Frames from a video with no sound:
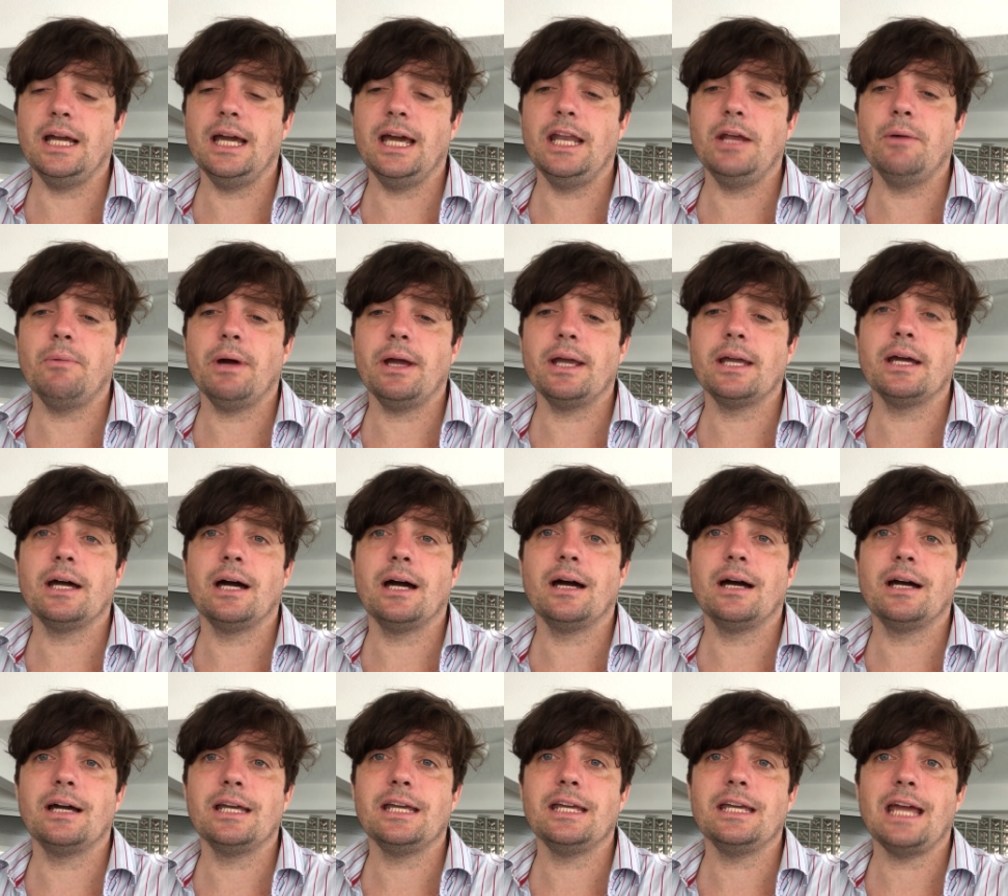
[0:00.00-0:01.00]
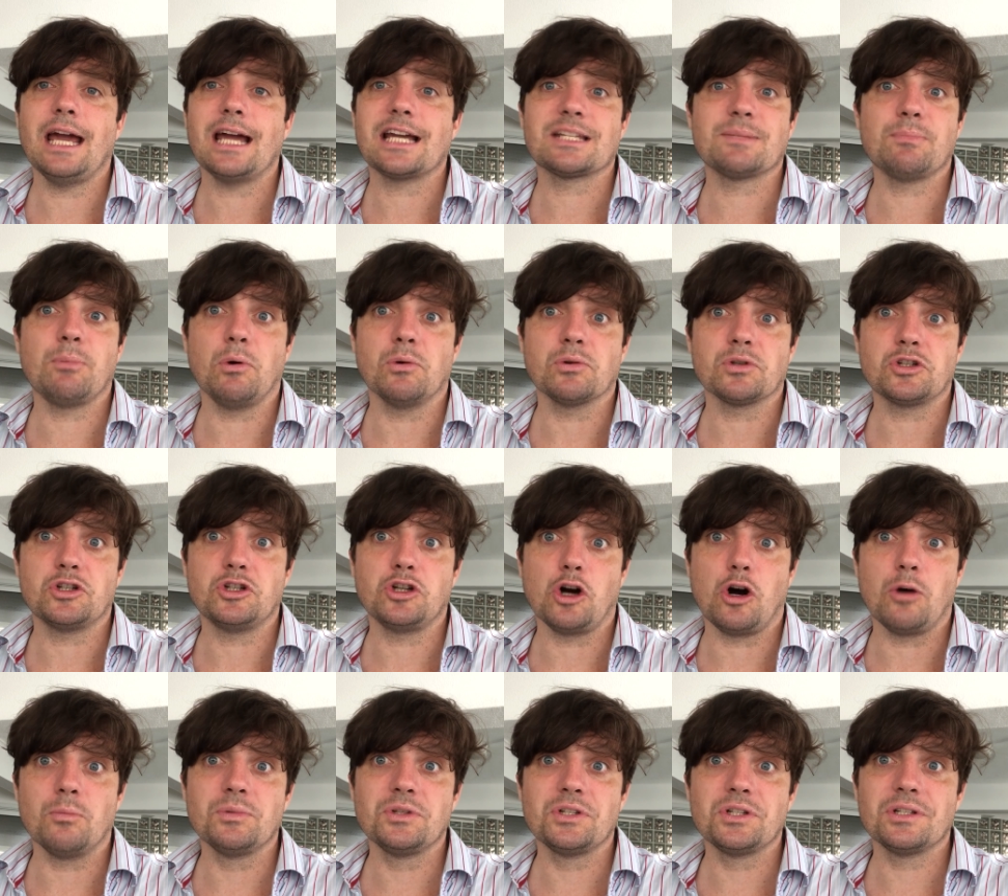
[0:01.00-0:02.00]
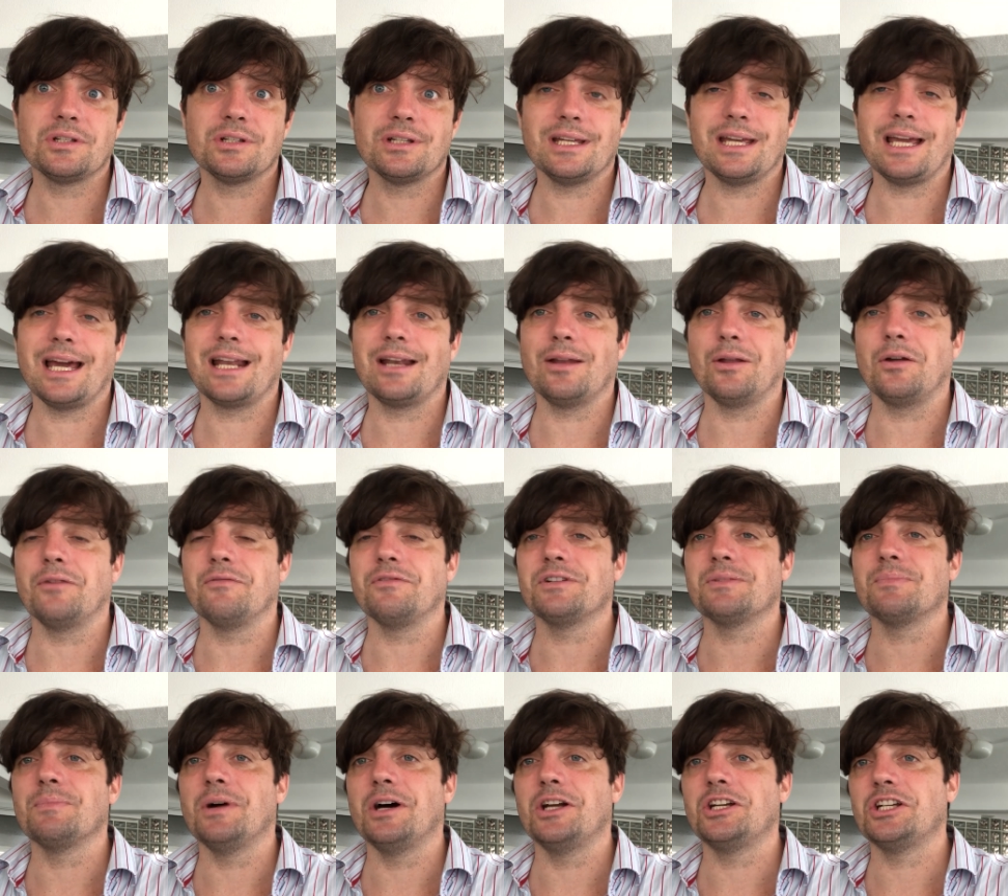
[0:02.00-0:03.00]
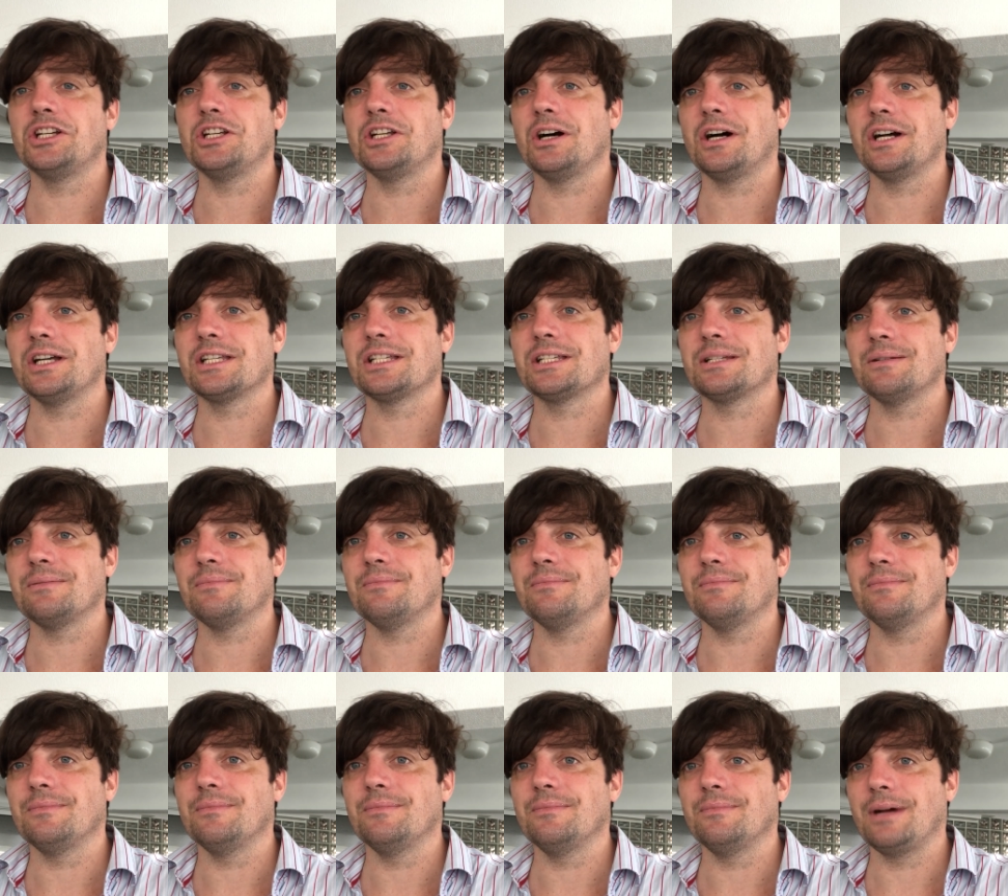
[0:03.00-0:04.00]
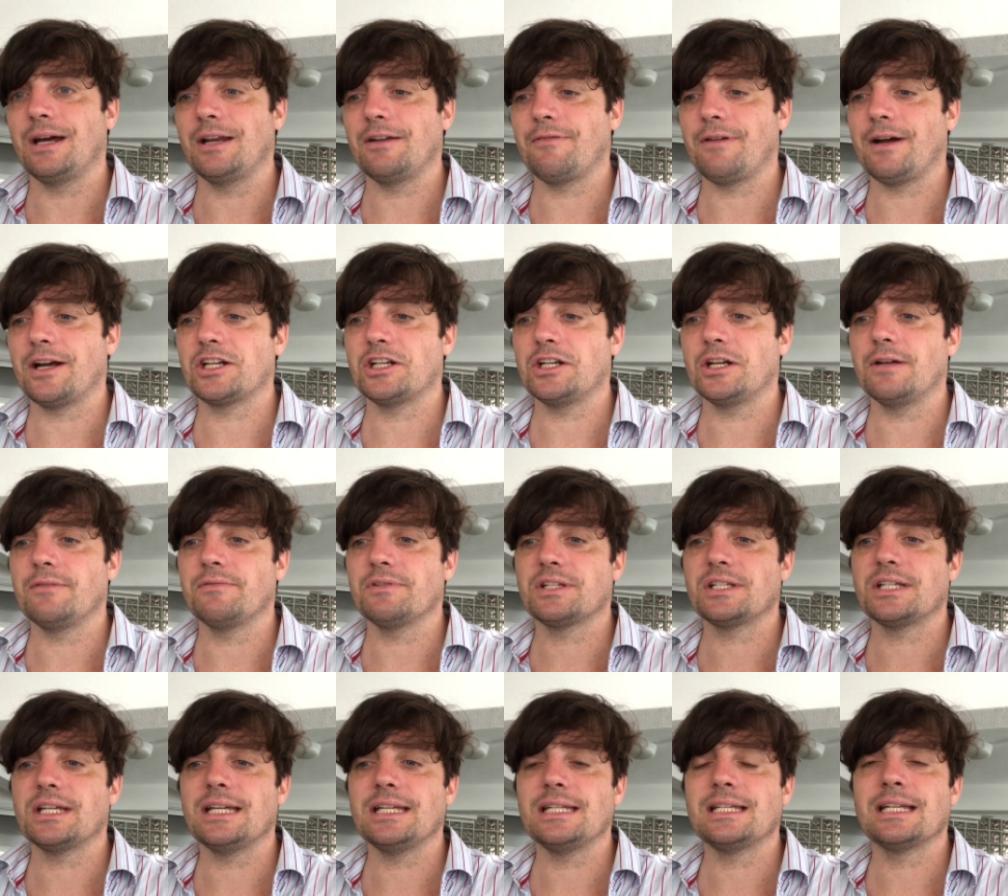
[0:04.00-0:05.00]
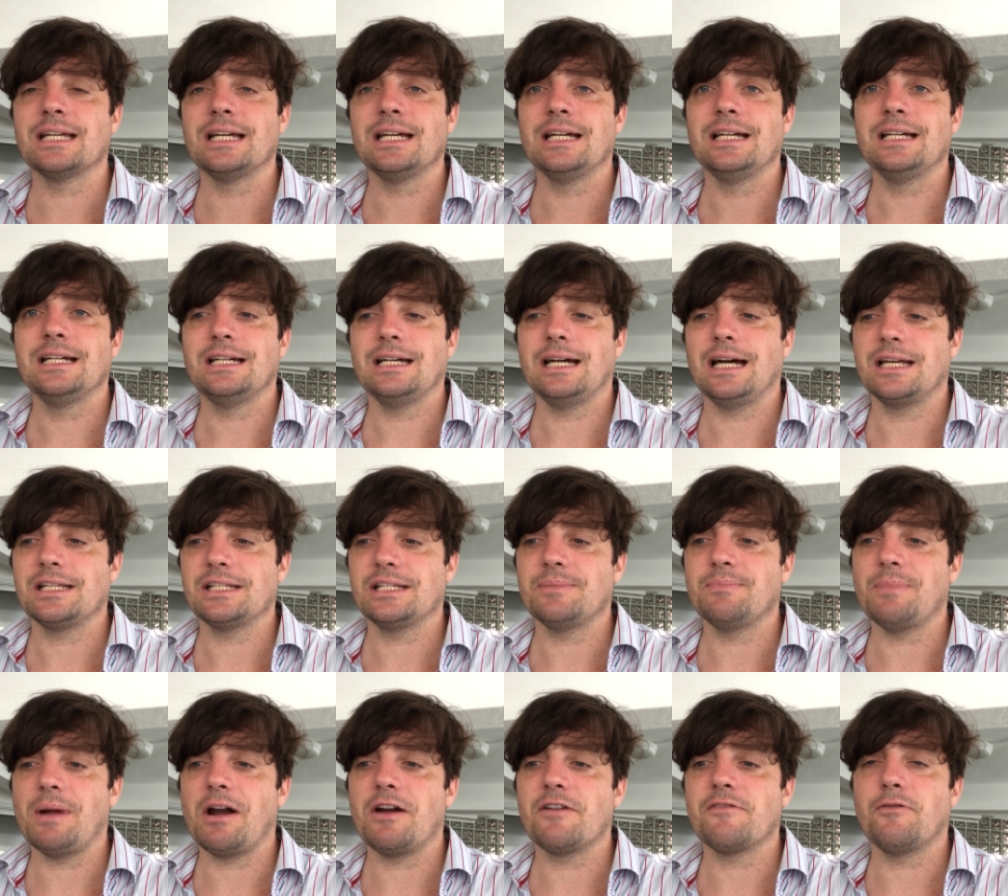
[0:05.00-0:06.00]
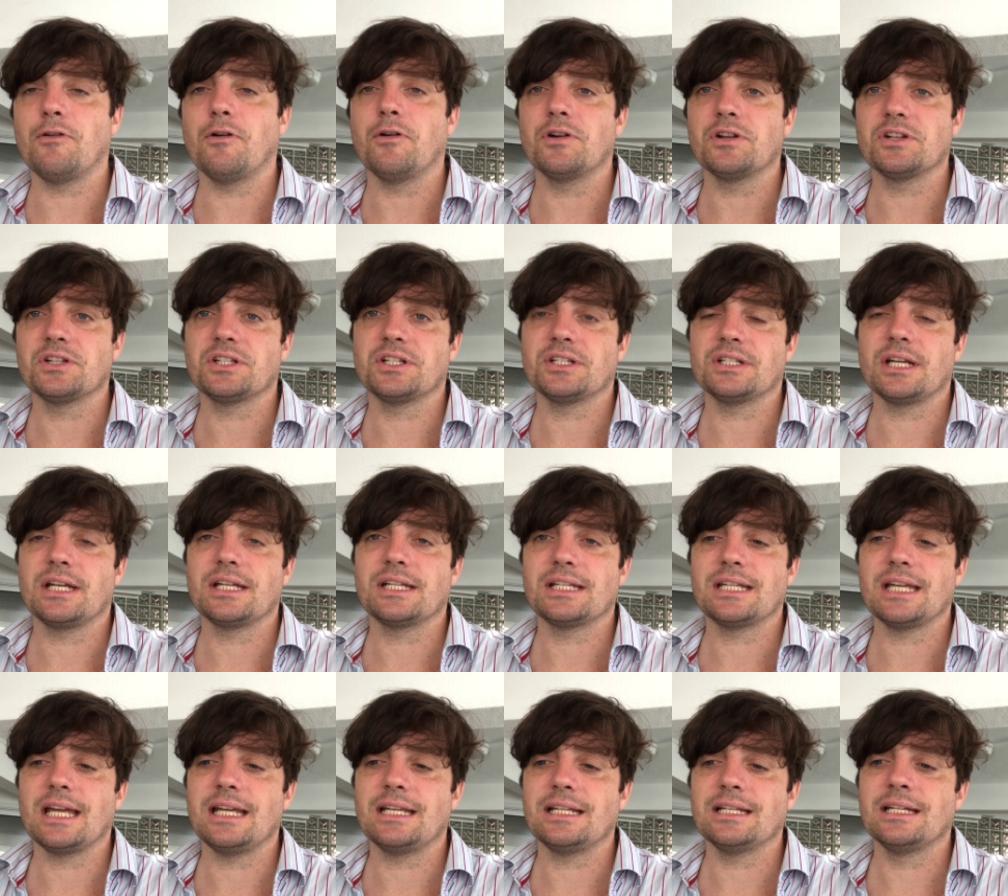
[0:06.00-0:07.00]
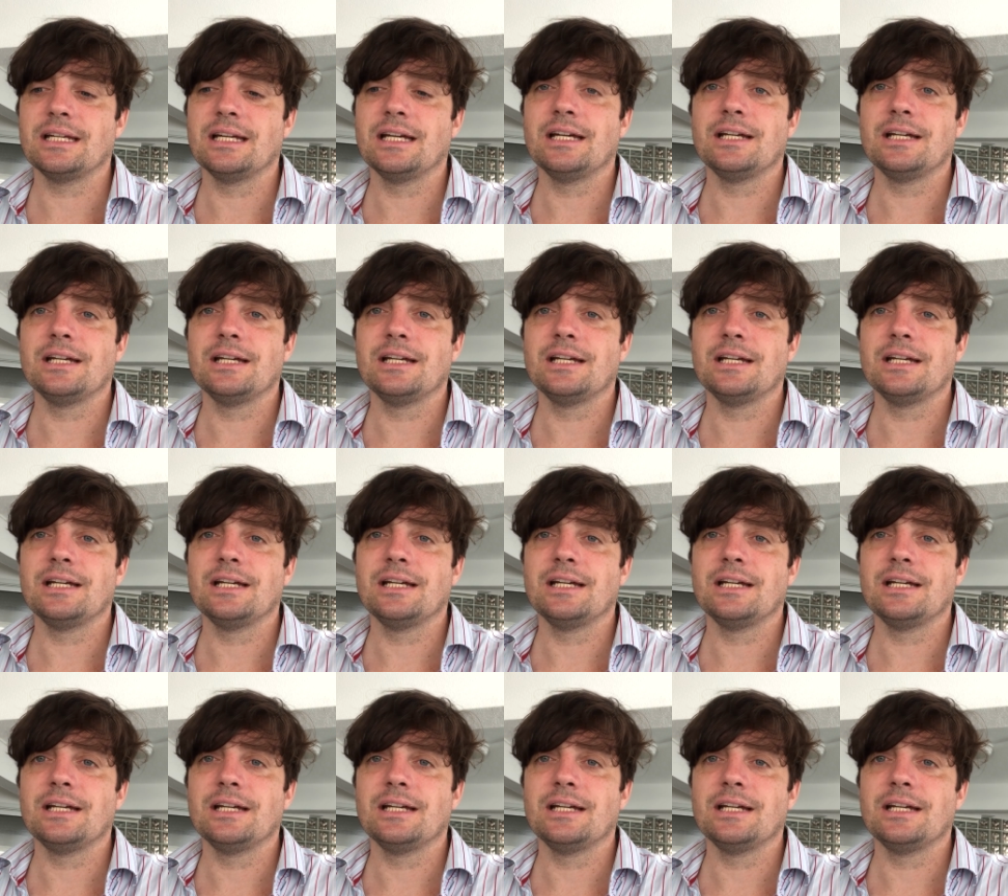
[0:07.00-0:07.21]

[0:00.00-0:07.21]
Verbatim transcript: anyway, uh, he exports jobs. He had a lot of his merchandise manufactured overseas as he married foreigners, as I said.